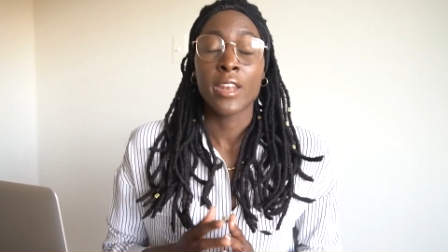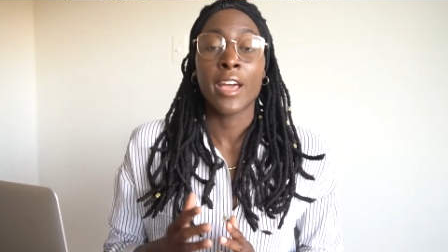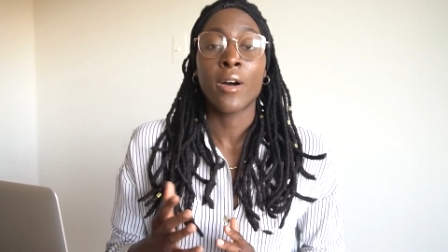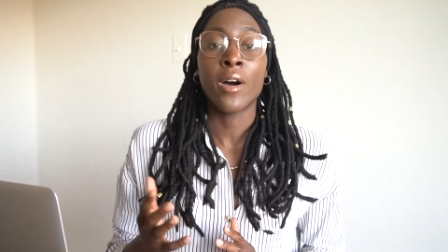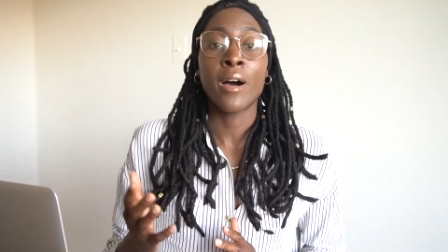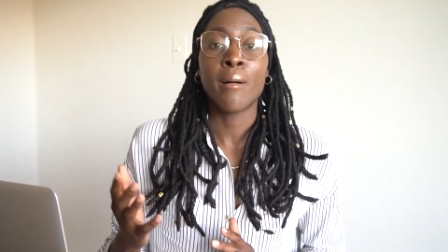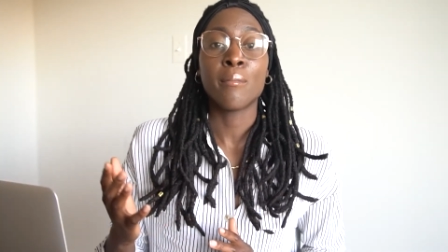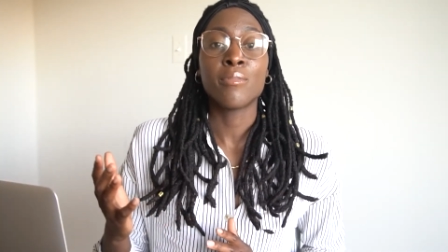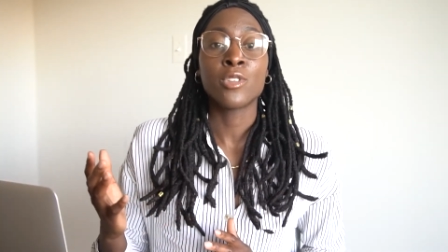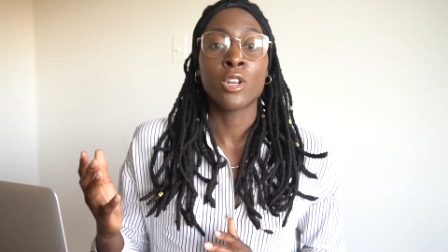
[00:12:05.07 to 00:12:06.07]
Now,
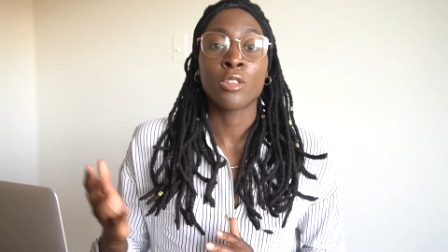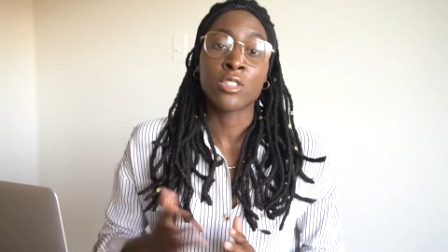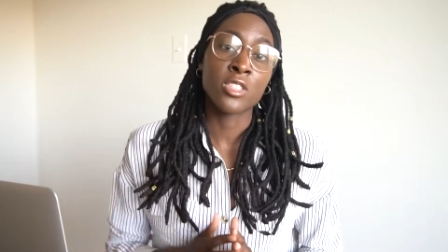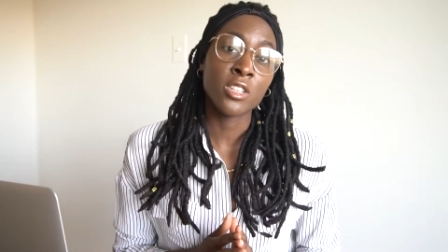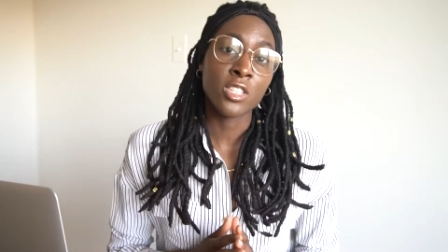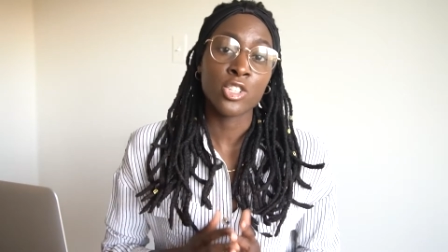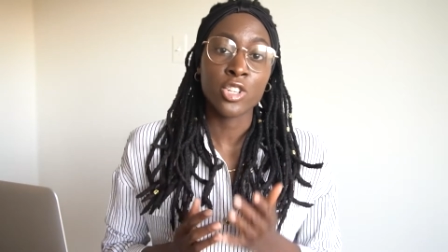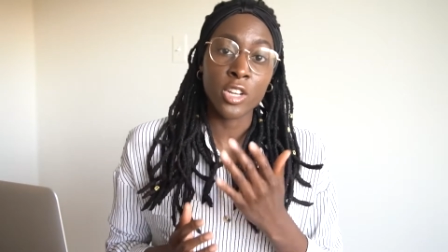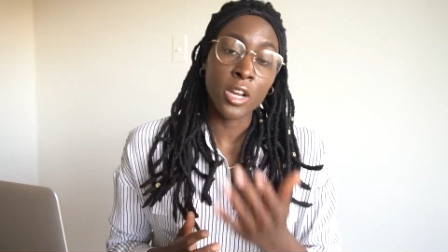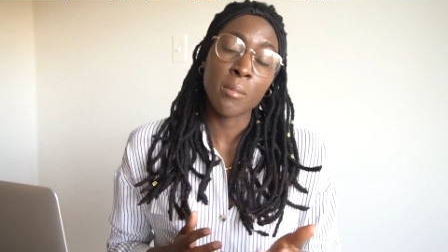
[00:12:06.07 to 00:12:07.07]
um, you know, there's deals that
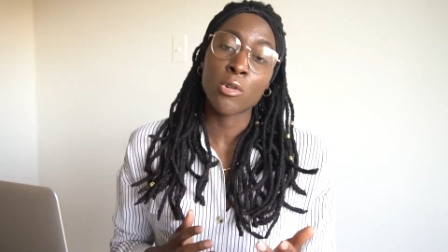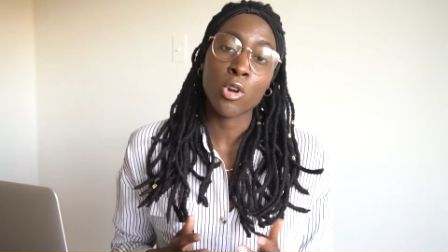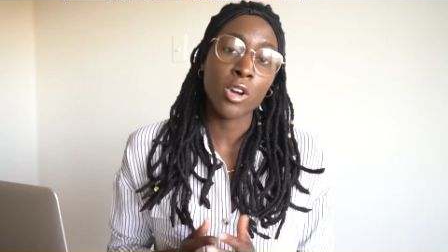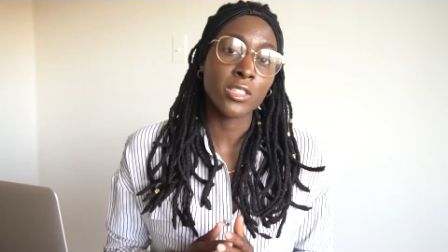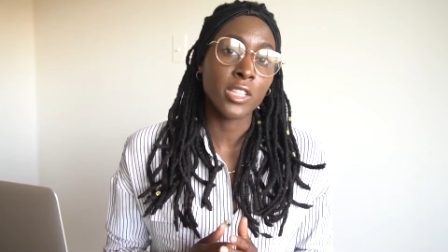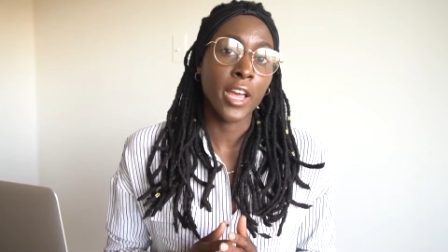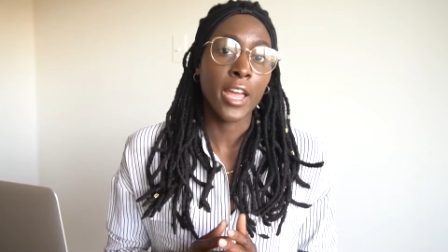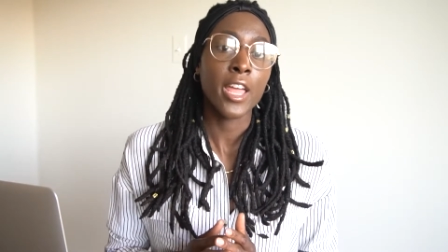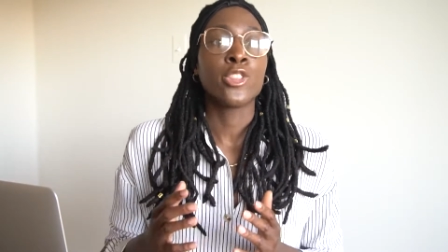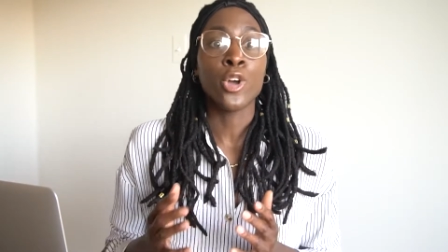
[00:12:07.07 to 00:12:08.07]
you're gonna come across
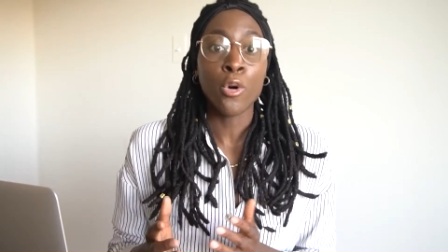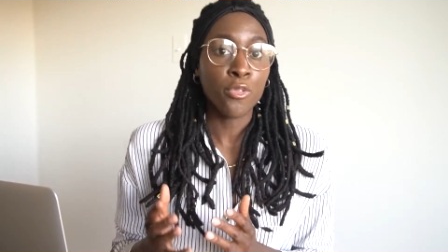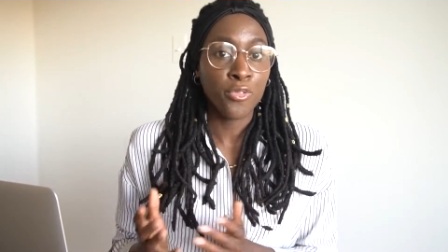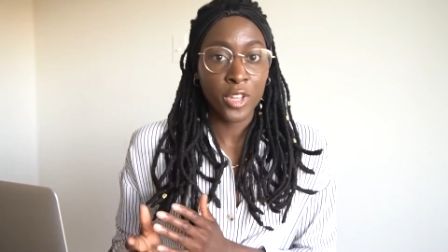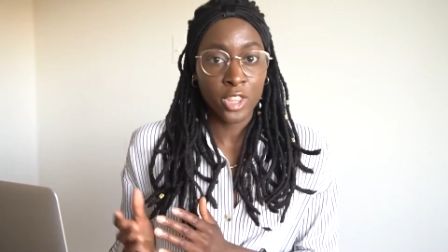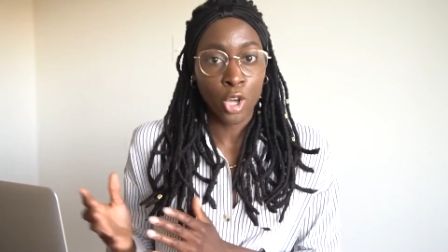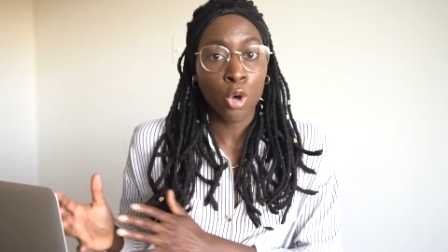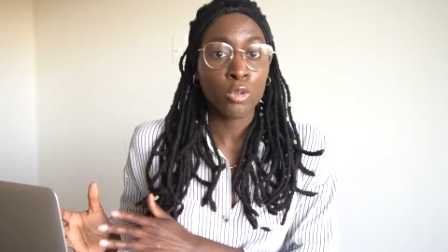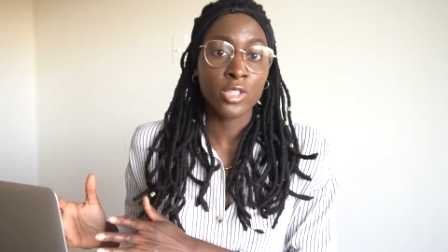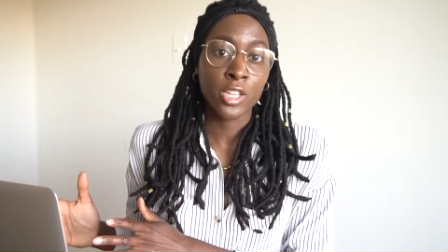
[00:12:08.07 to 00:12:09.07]
that don't fit the
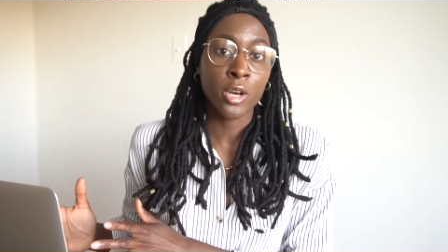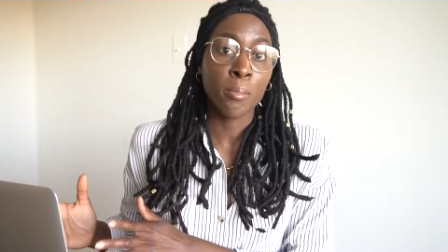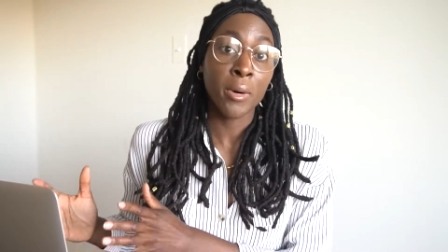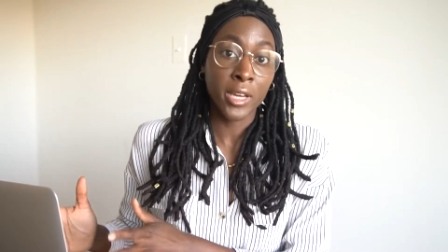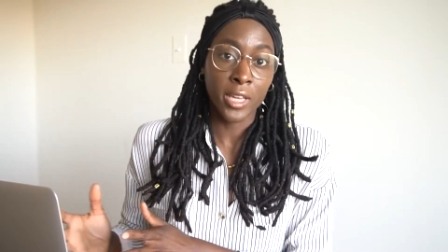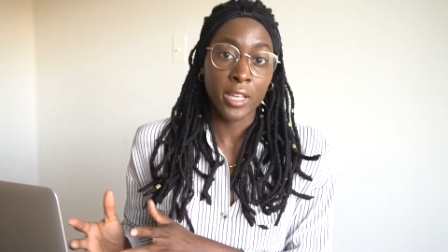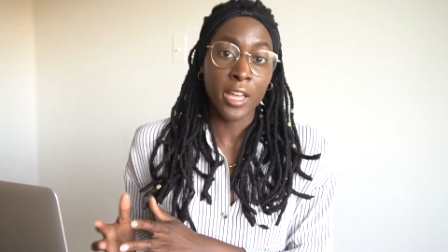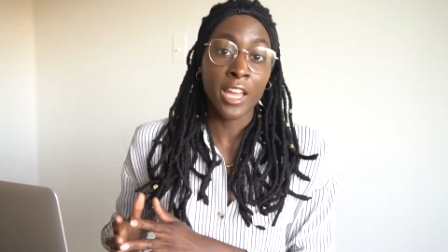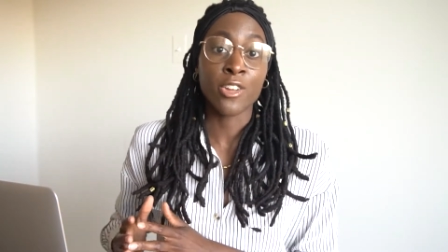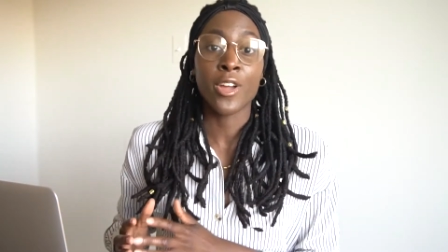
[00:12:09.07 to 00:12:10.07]
wholesale bucket
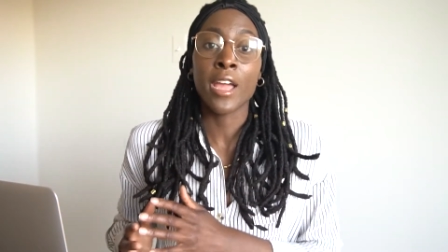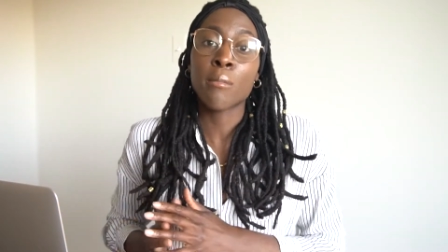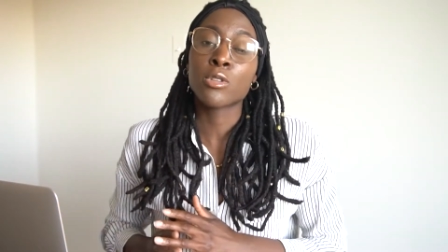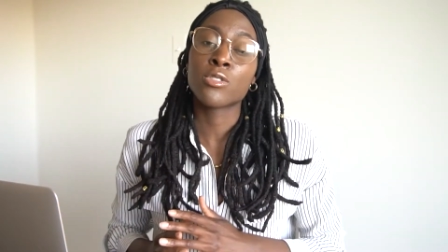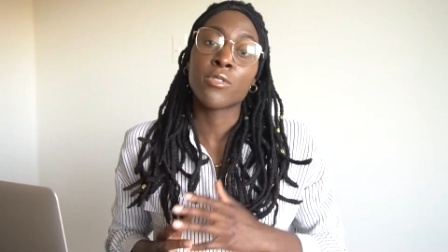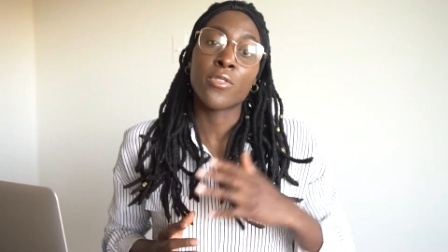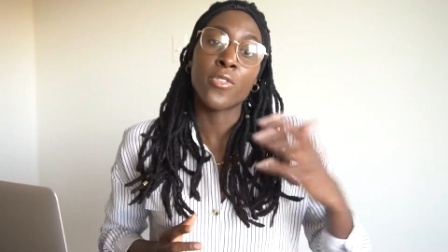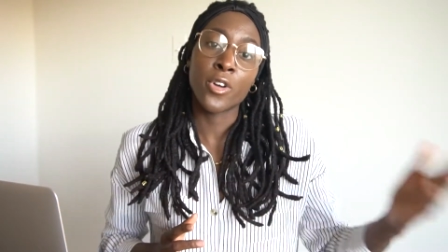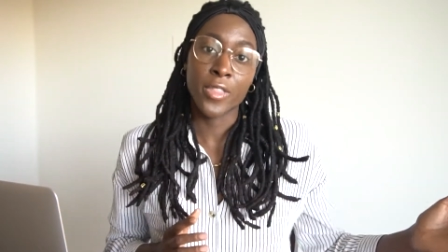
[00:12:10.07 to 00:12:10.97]
and you're able to refer